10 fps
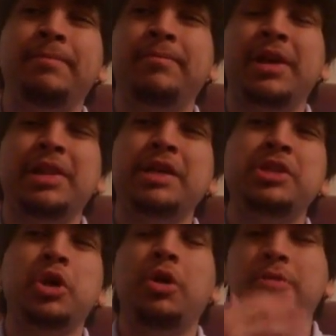
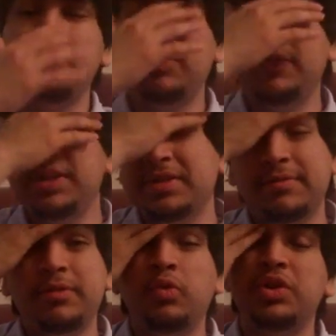collecting all the movies
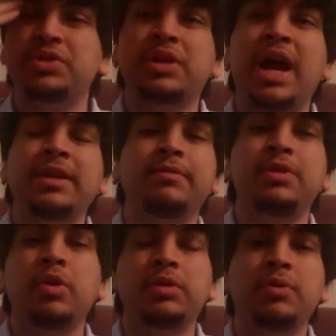was kind of
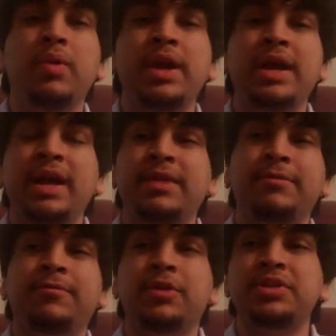the only way. The
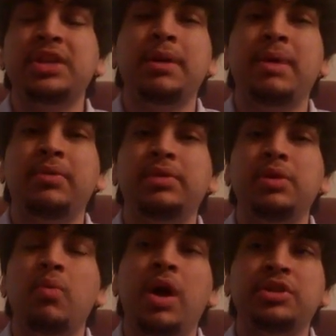first time I really
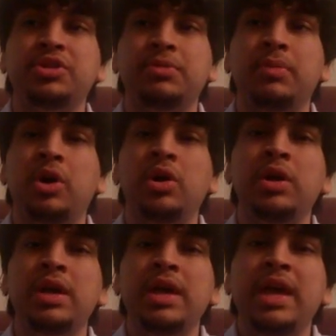watched them all,
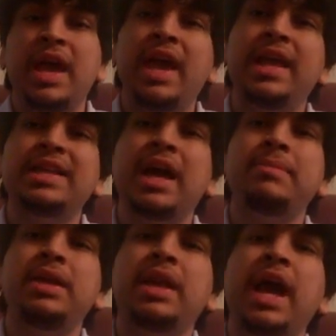and I
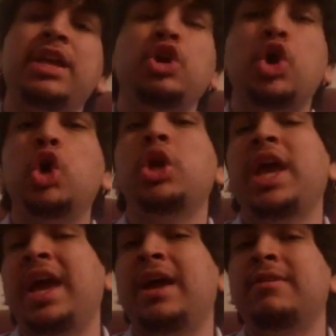mean, I could
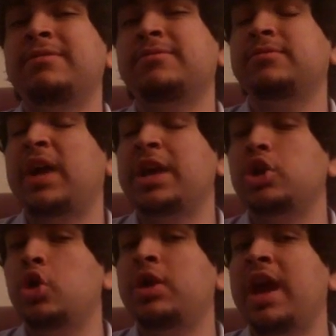have
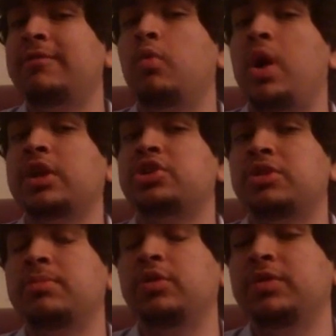watched
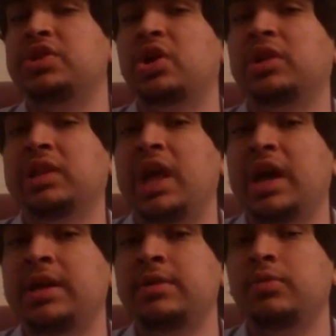the movies
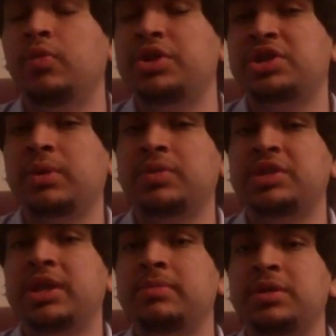online, which I was
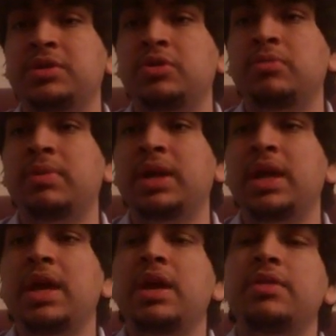tempted to, but
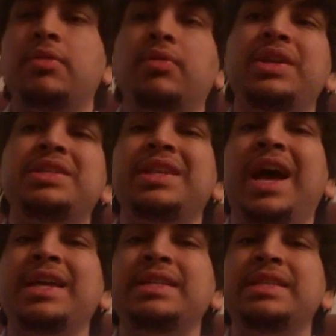the reason
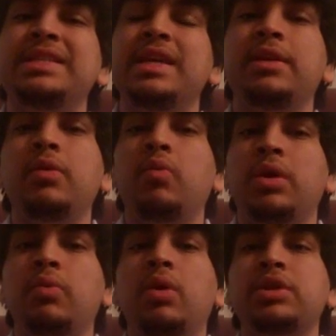I didn't
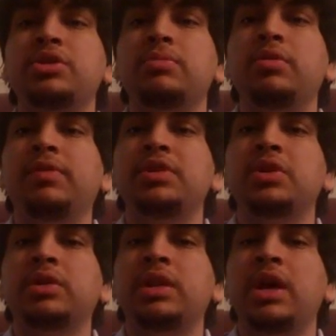want to watch the movies
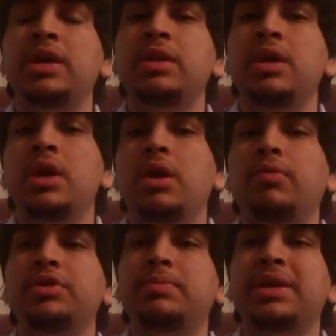online
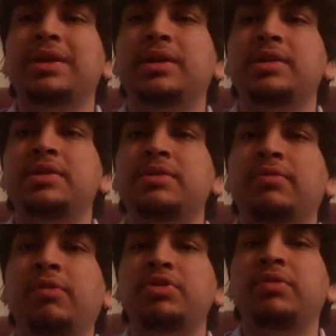was because,
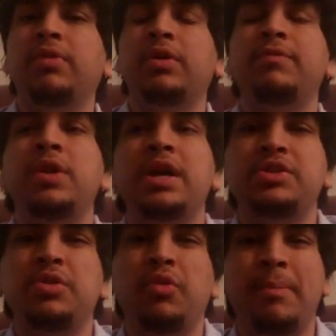first of all, if you guys
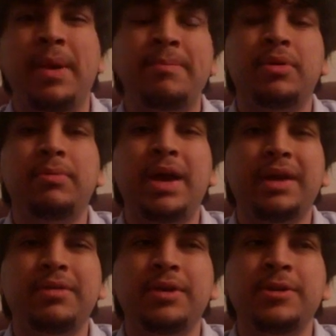don't remember
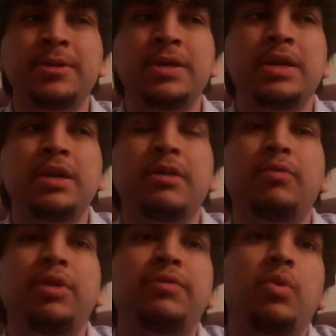back then,
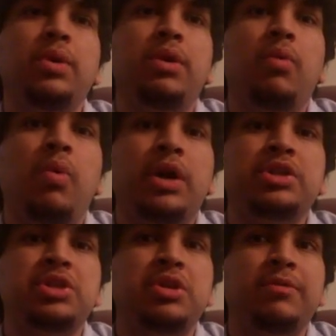if you wanted to
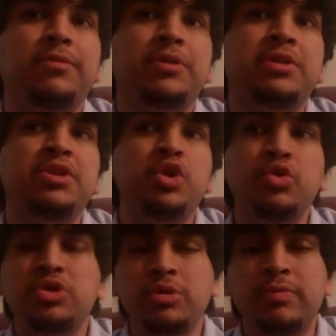watch stuff on
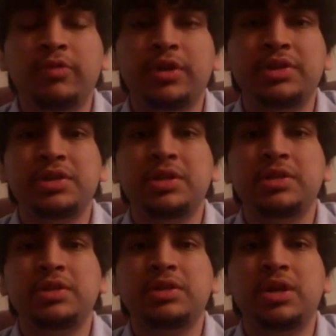YouTube, for
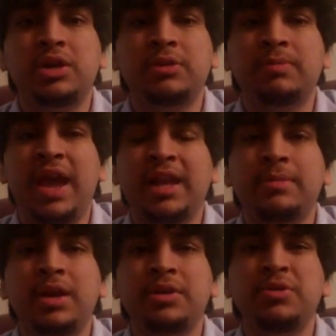instance, anime on